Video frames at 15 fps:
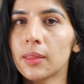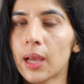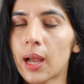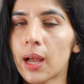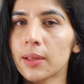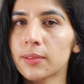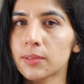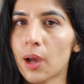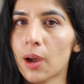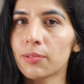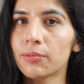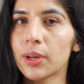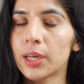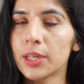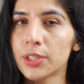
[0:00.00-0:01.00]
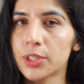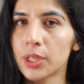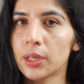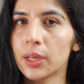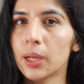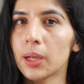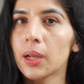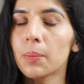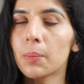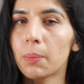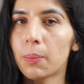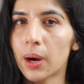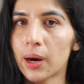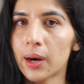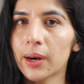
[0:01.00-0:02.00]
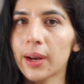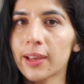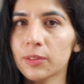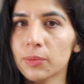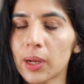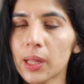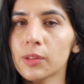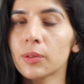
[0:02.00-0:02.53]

the software engineering bar as well.